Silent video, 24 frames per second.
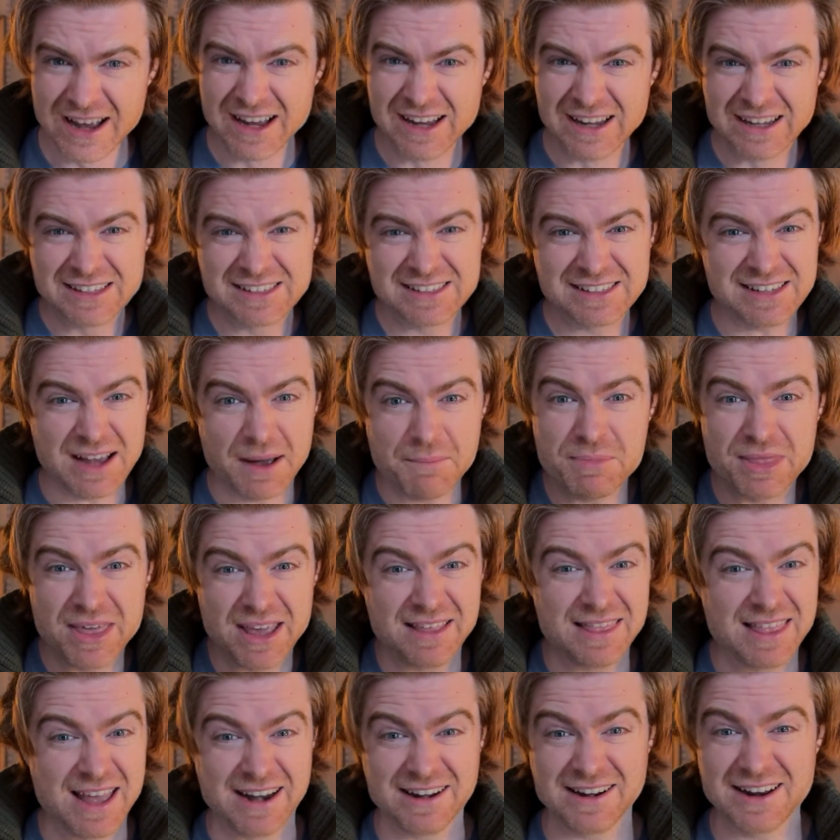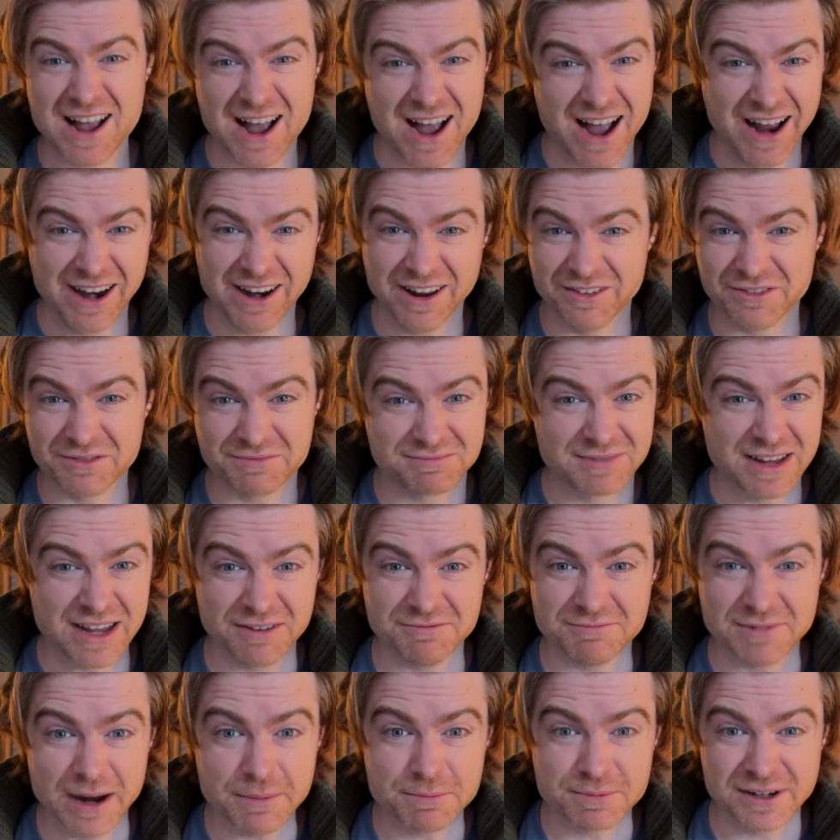something that kind of
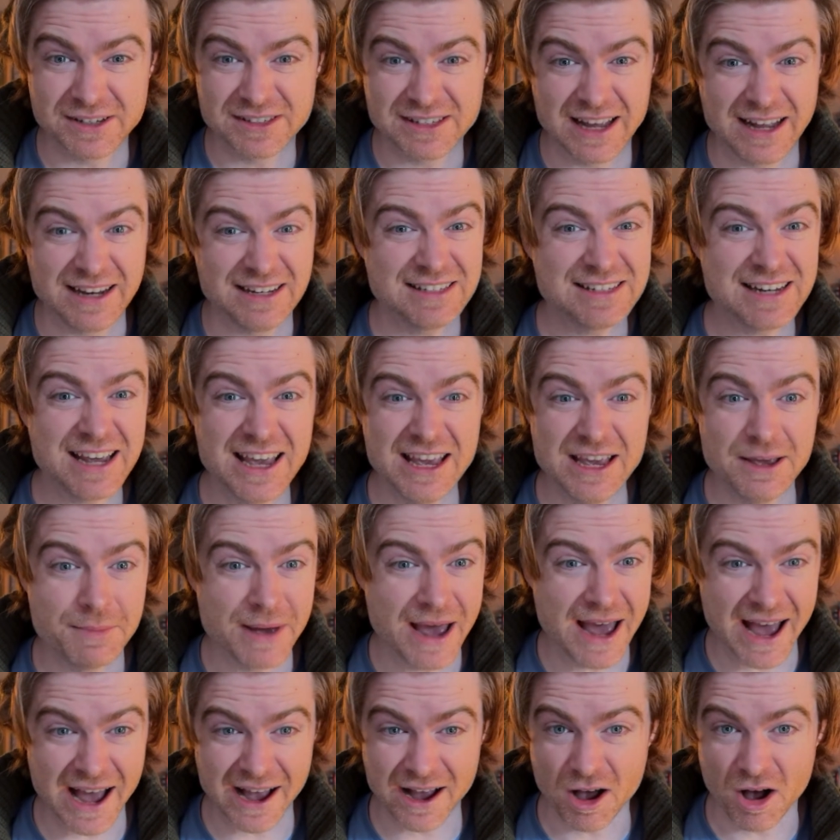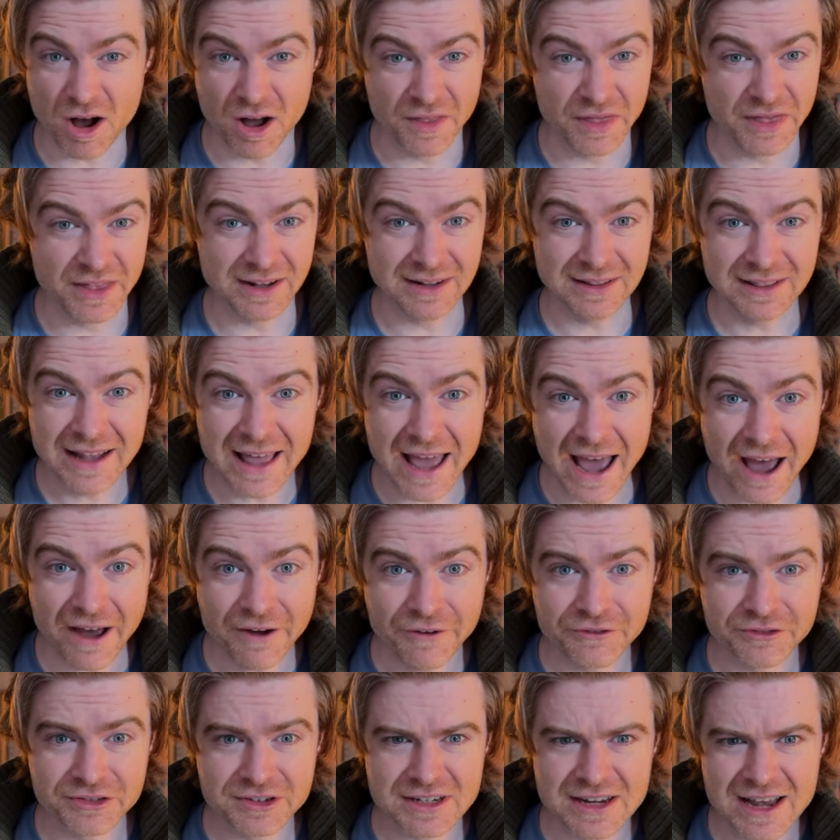can represent tea bag on the
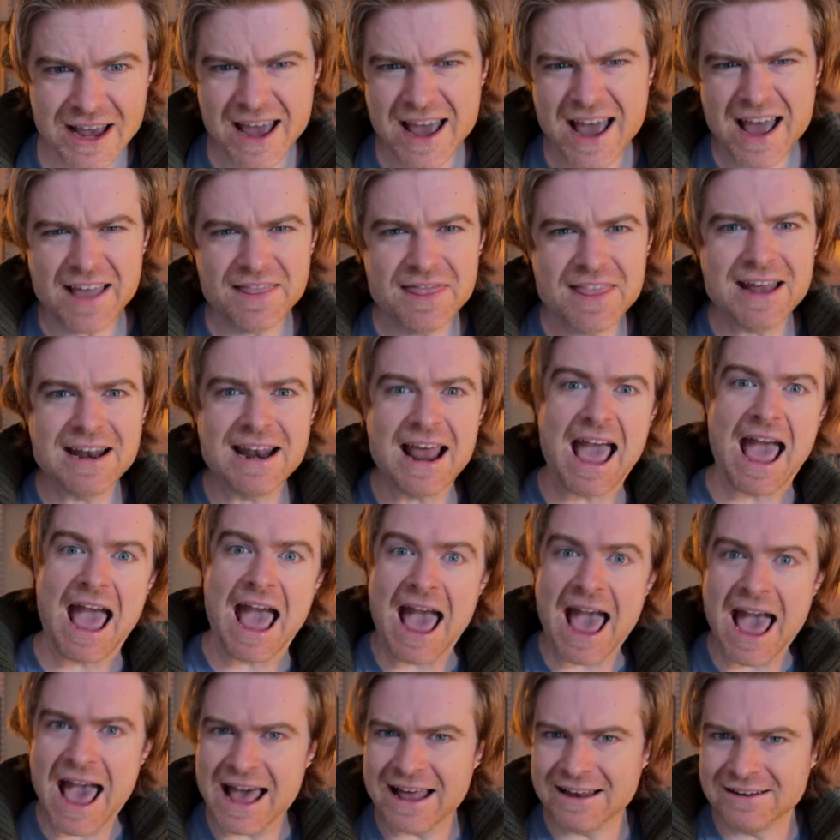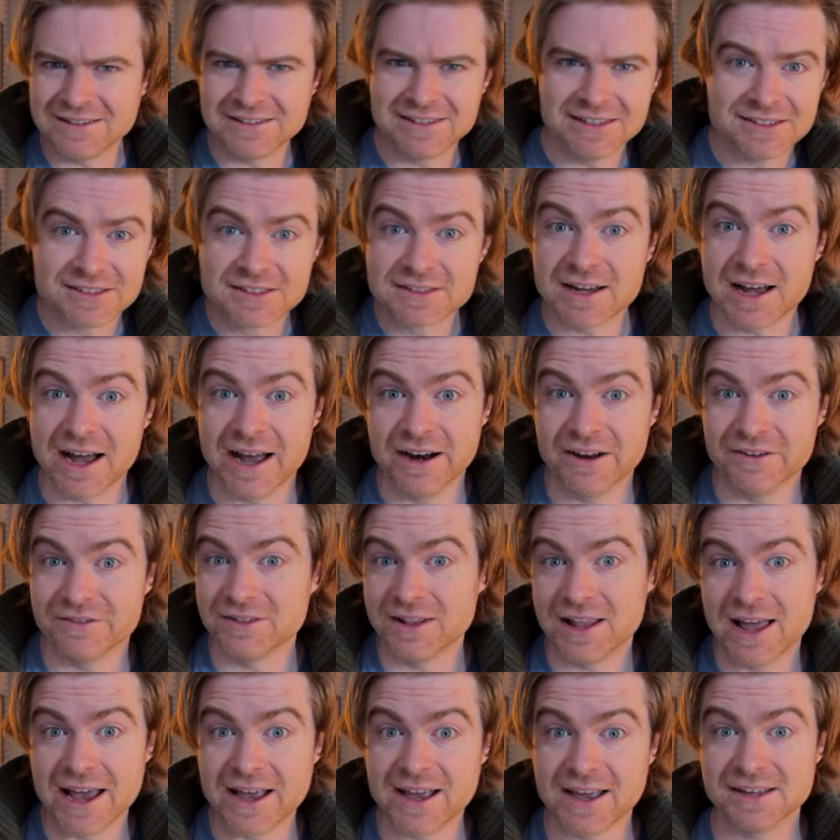left, and then and is kind of
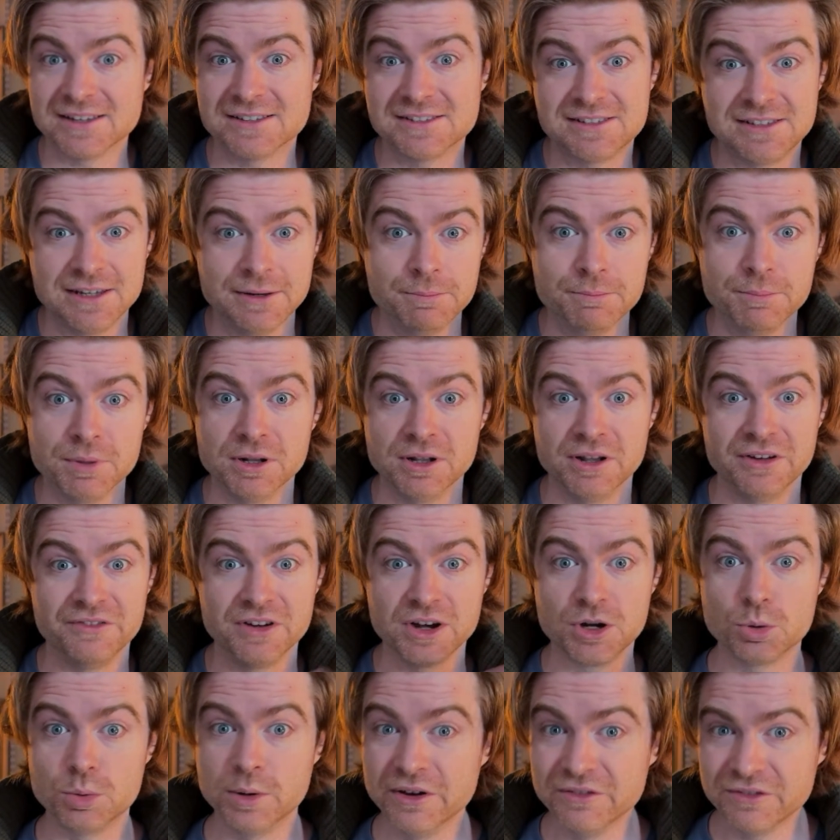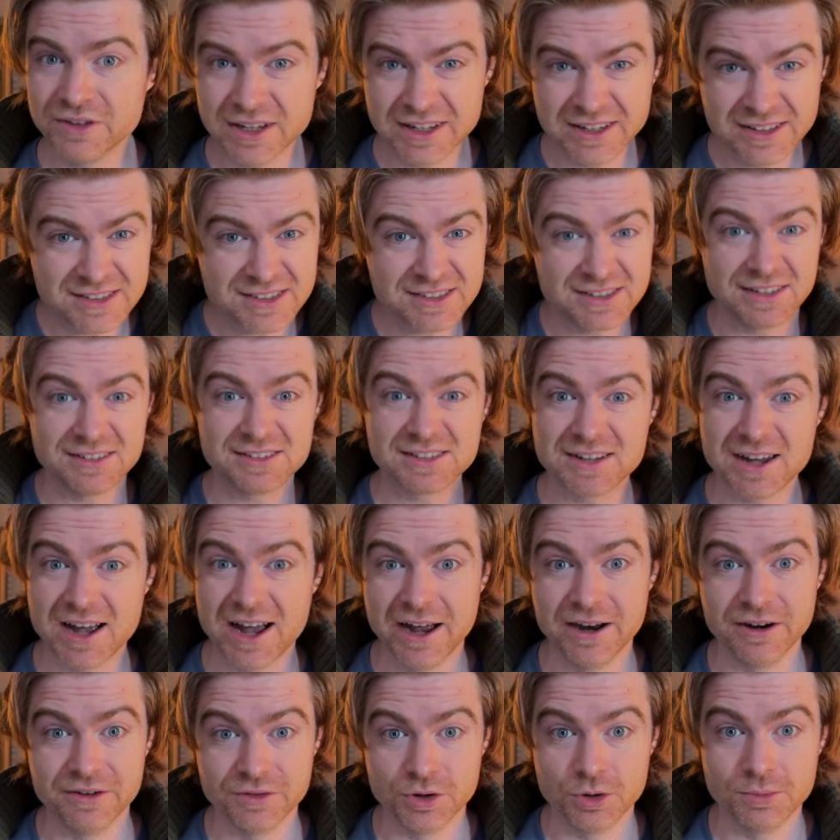like a symbol of equivalence. It's
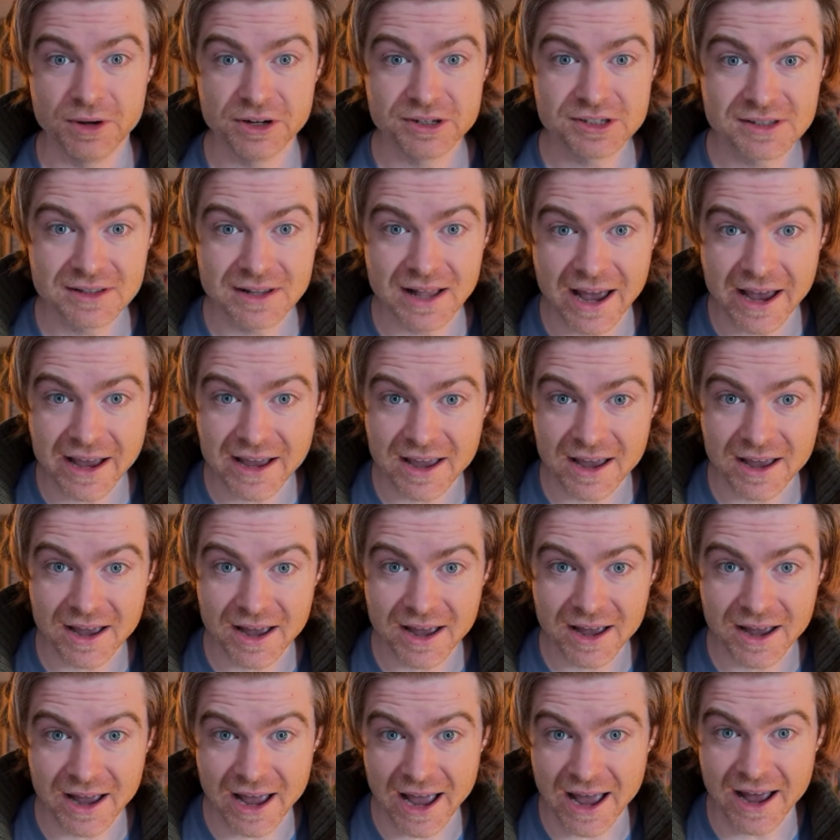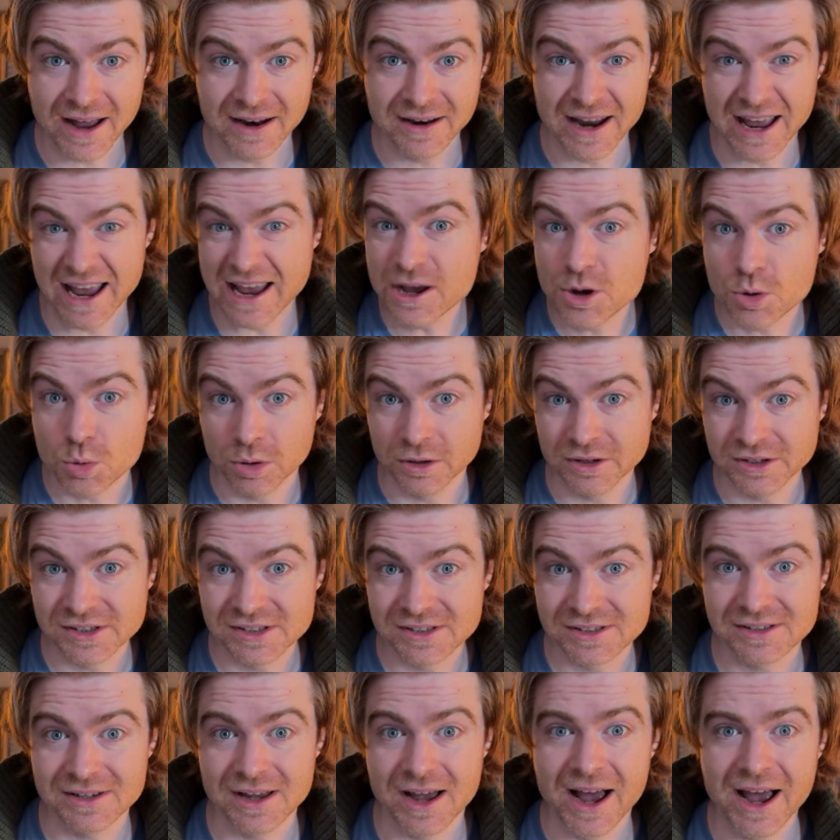kind of almost like an equals
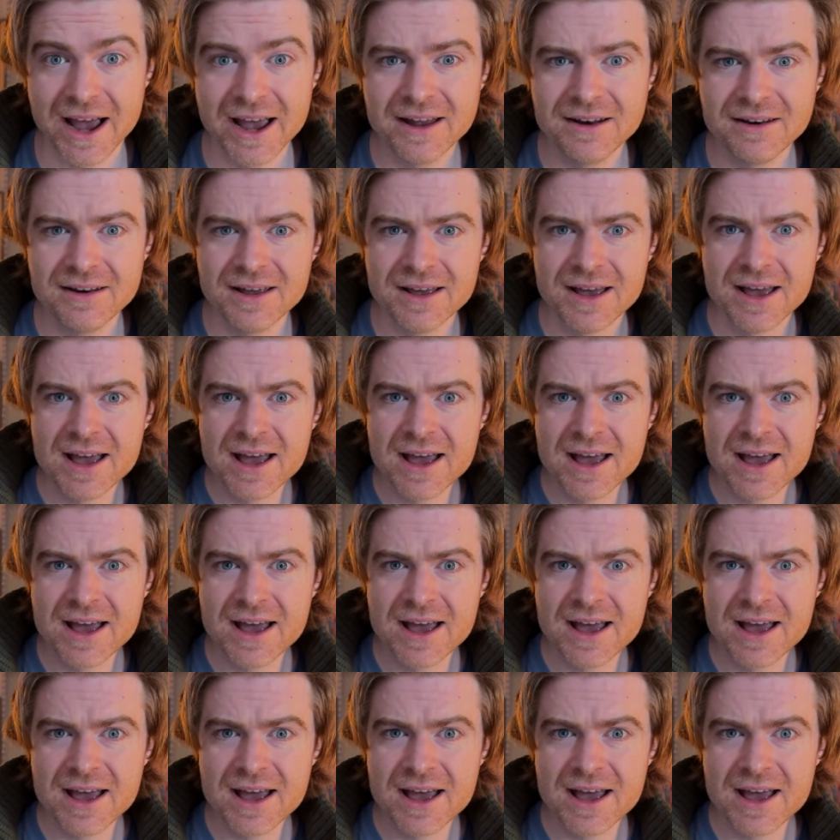sign.